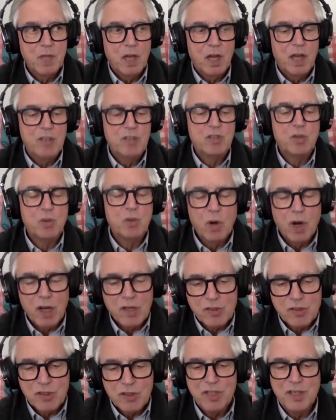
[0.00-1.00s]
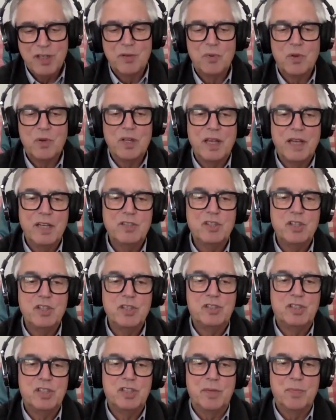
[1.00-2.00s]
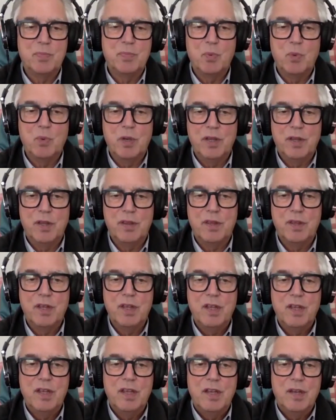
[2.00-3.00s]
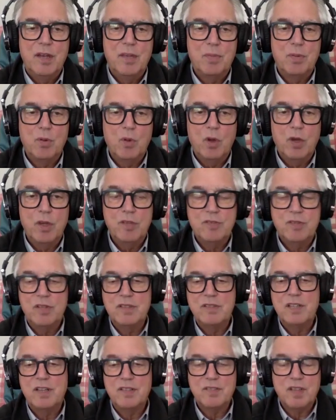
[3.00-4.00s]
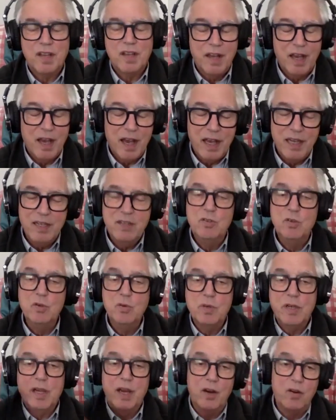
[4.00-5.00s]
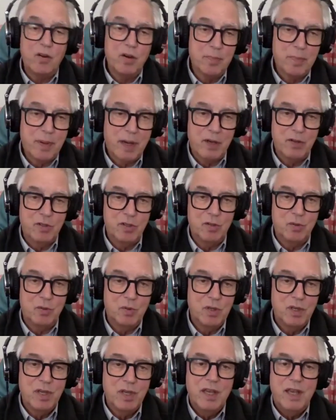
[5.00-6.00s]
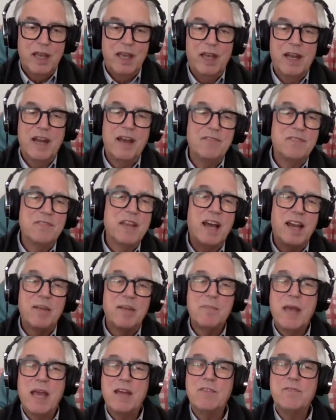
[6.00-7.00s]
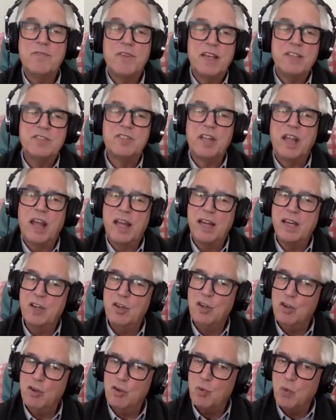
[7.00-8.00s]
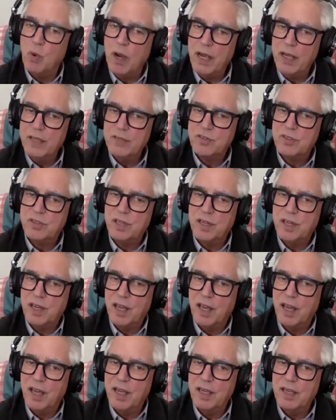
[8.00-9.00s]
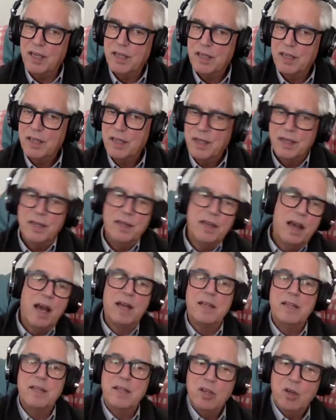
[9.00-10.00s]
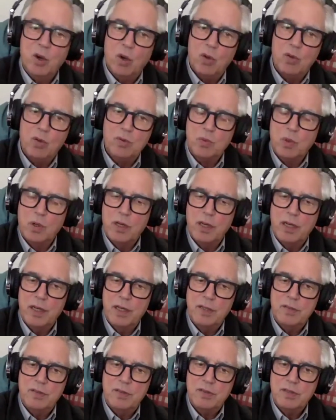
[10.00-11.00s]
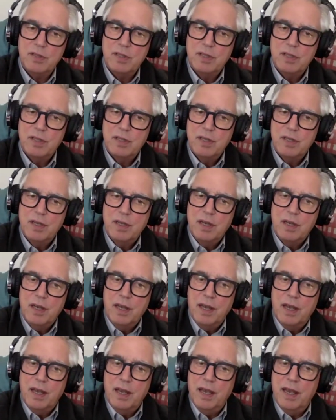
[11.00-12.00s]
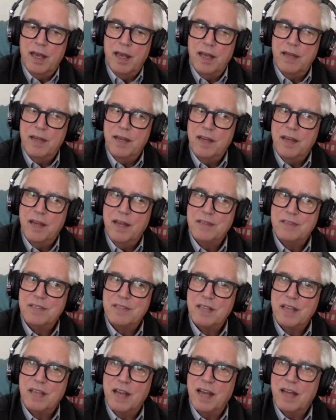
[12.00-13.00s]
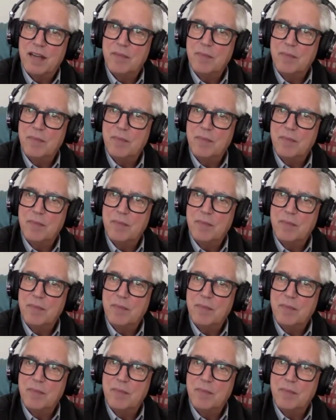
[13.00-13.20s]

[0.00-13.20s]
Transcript: a trusting relationship with employees that says, I do care about you. And I've got to manifest that in new ways today, not in the old ways. And it's got to